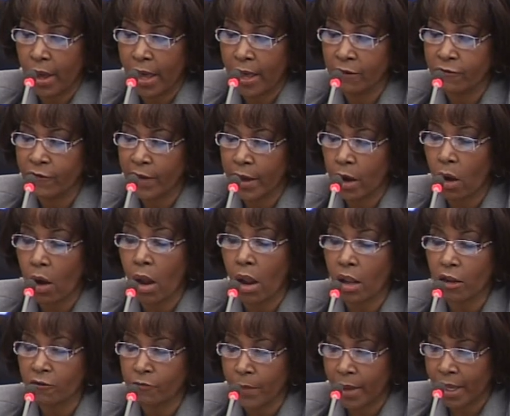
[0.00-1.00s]
I invite
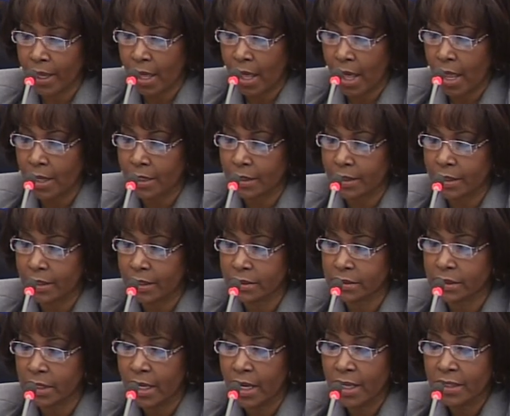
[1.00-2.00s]
all of my
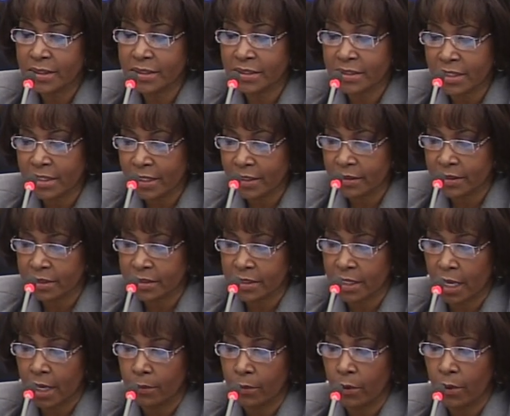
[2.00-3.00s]
colleagues to sit at the
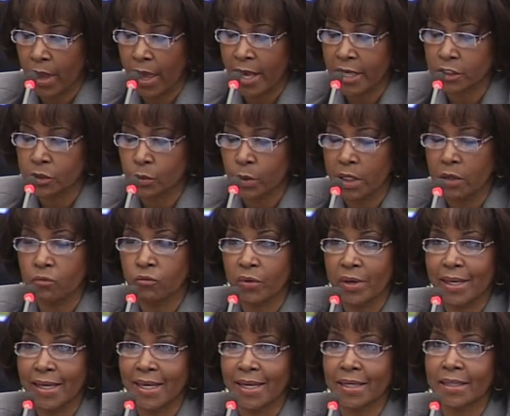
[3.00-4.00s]
table as we
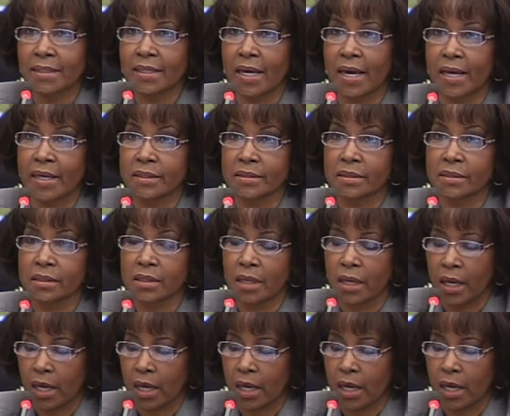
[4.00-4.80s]
reignite